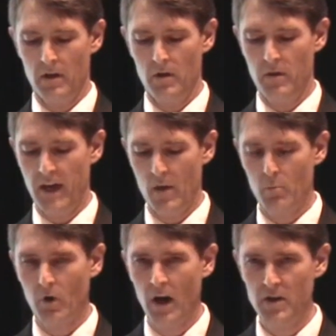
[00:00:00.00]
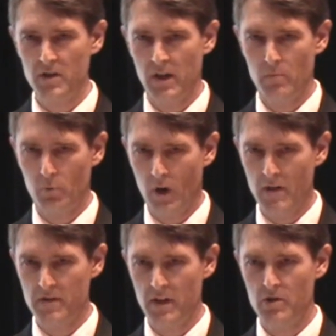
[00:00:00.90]
You can't
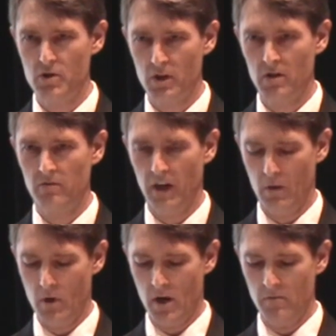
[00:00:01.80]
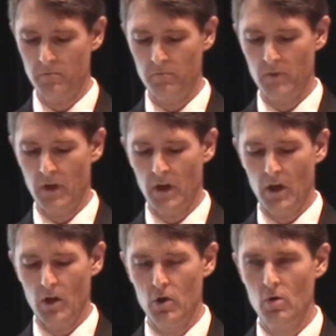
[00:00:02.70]
process sugar very well.
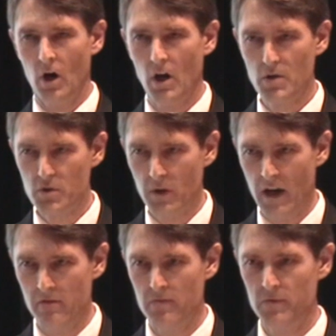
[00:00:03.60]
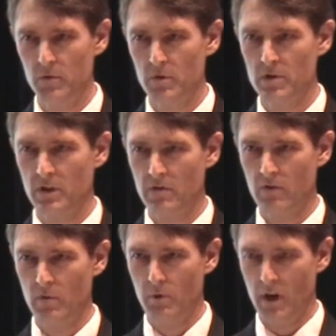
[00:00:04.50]
You also have a fuel
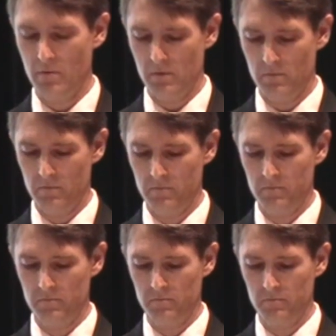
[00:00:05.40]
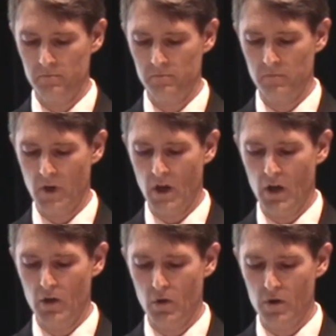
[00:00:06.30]
delivery problem.
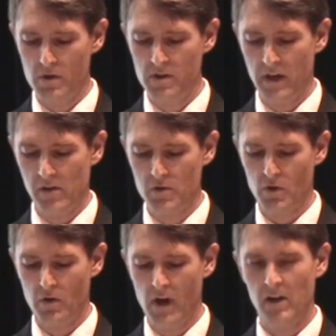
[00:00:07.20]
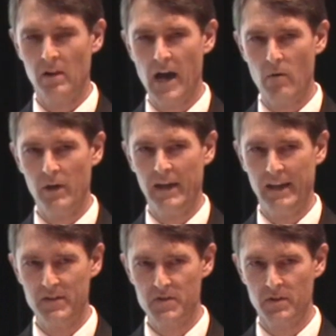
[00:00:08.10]
Your cells are not allowing
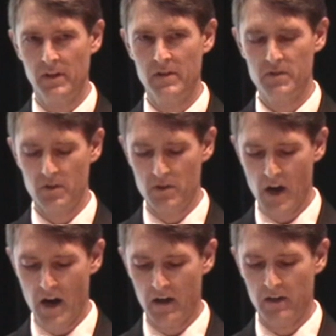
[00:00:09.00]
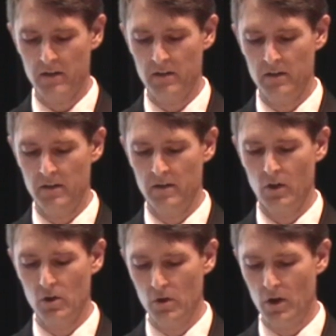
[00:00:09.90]
insulin to dock
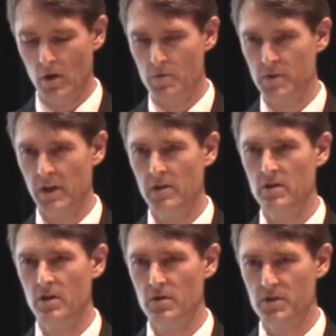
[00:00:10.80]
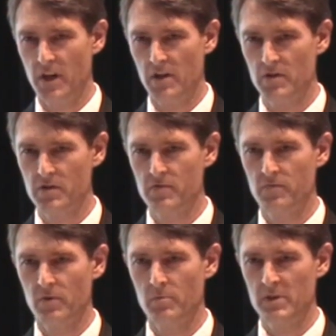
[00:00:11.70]
glucose into your cells
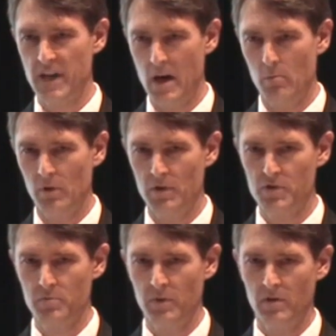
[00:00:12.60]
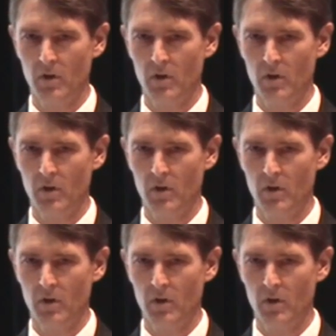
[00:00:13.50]
for metabolism and